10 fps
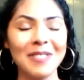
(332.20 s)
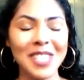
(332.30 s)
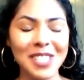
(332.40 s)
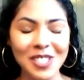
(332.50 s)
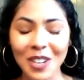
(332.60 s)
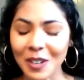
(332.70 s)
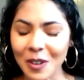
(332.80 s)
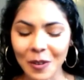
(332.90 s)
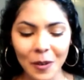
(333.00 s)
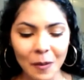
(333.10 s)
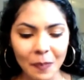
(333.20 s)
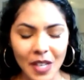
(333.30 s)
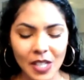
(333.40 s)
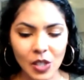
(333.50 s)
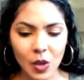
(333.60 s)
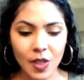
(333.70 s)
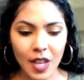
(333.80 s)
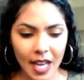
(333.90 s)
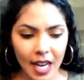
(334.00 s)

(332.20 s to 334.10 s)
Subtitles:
so then